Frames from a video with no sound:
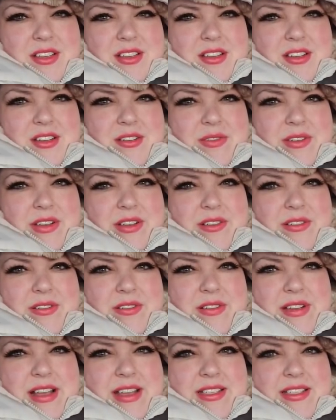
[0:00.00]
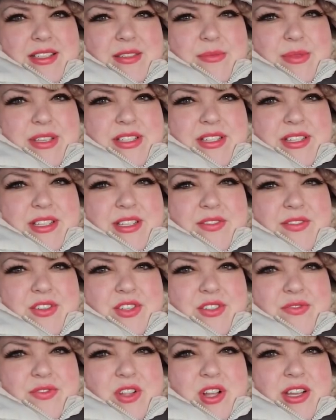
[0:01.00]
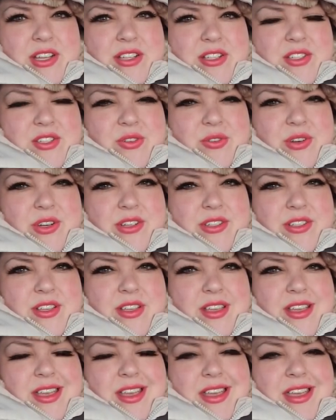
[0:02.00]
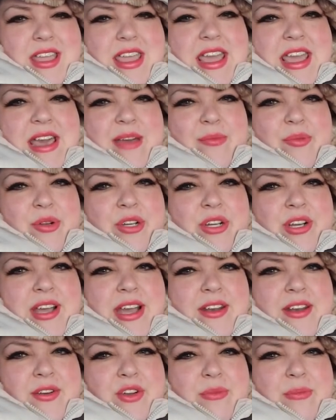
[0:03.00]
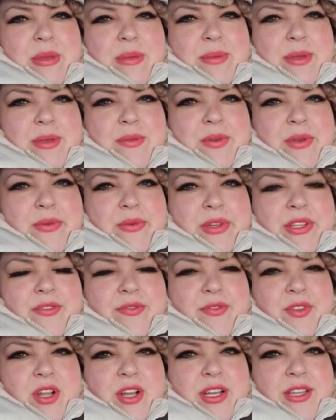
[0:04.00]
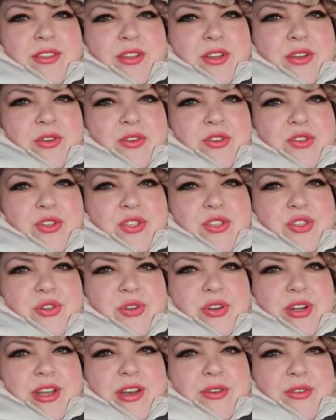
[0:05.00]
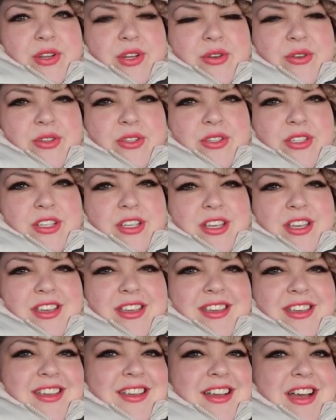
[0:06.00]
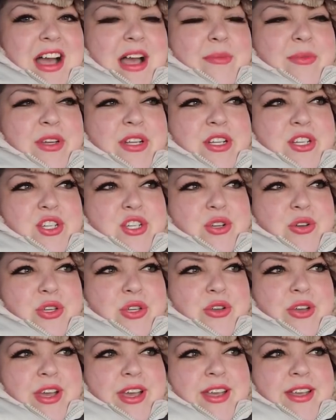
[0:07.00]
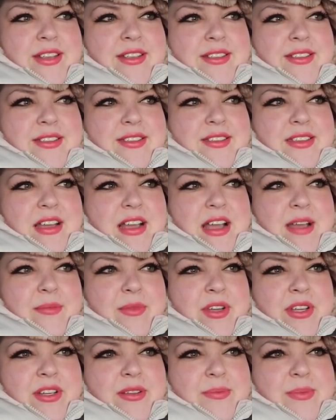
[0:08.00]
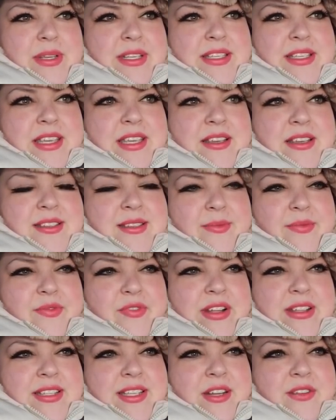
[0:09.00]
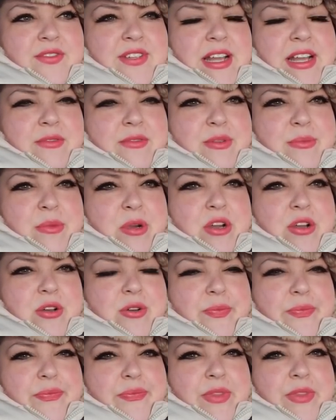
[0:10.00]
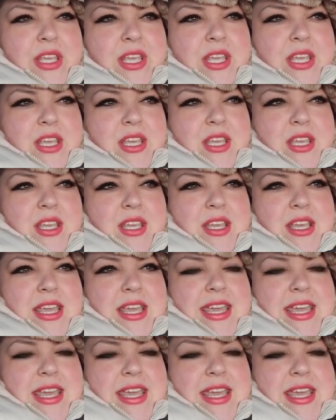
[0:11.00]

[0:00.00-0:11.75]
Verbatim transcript: No one can harass the business if you just vlog in stores. Yeah, Brooke, I don't know. Maybe we will vlog in the grocery store. I don't know. I'm going to show you guys. I'm going to be seeing some friends out of town tomorrow. Mm -hmm.